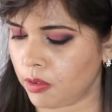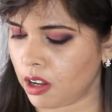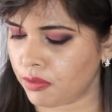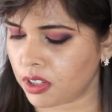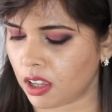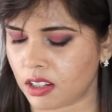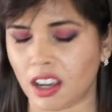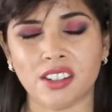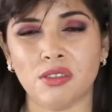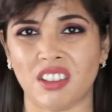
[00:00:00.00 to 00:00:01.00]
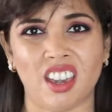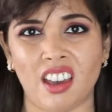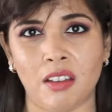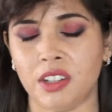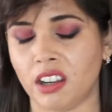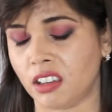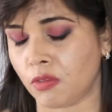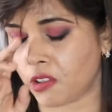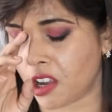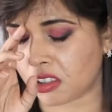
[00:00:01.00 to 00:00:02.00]
And after that, I don't care. I mean, I give
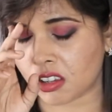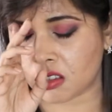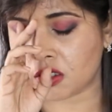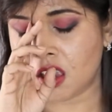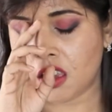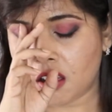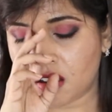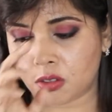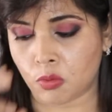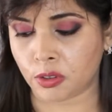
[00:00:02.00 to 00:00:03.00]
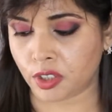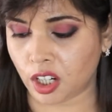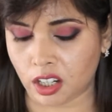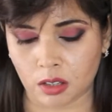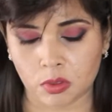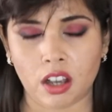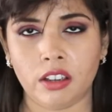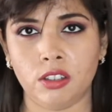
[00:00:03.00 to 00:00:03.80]
a rat's ass as to what the shade names are.